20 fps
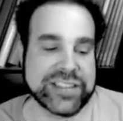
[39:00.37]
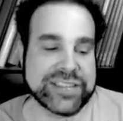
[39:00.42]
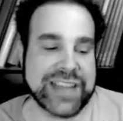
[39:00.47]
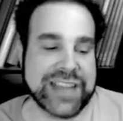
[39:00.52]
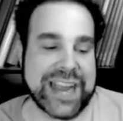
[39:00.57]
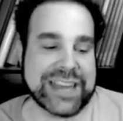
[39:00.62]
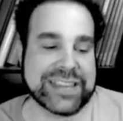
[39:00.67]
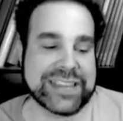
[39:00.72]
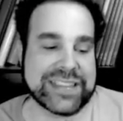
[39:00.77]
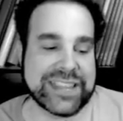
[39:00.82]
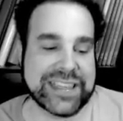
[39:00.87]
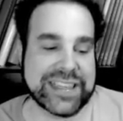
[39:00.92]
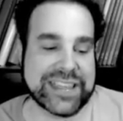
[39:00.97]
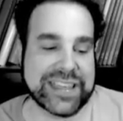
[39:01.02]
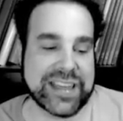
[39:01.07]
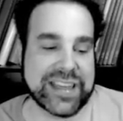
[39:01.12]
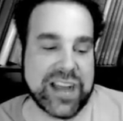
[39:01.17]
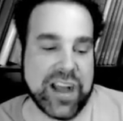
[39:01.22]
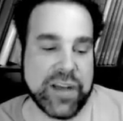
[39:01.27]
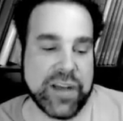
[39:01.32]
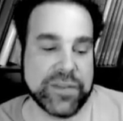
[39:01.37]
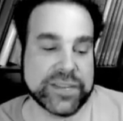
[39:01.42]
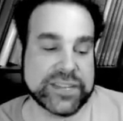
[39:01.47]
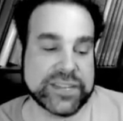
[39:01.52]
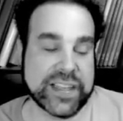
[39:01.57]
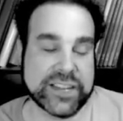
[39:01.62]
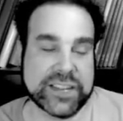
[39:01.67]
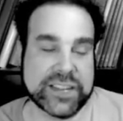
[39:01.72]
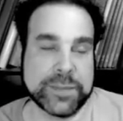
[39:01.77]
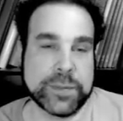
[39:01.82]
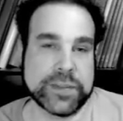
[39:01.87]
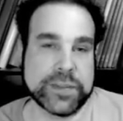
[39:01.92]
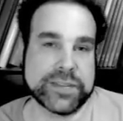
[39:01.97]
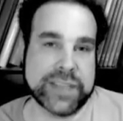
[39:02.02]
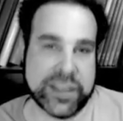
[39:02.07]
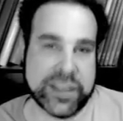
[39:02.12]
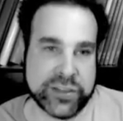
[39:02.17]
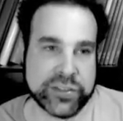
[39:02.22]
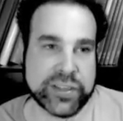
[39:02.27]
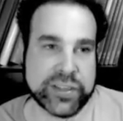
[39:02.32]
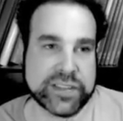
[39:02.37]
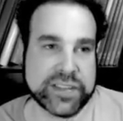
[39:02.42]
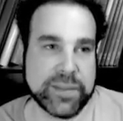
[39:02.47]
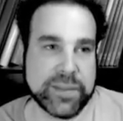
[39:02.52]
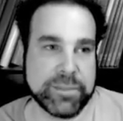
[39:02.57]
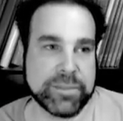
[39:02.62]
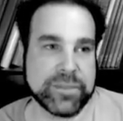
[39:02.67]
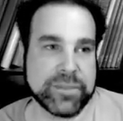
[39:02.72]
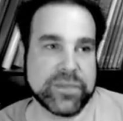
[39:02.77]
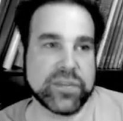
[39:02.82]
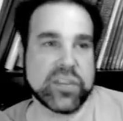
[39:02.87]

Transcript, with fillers: idea of sensible centrism,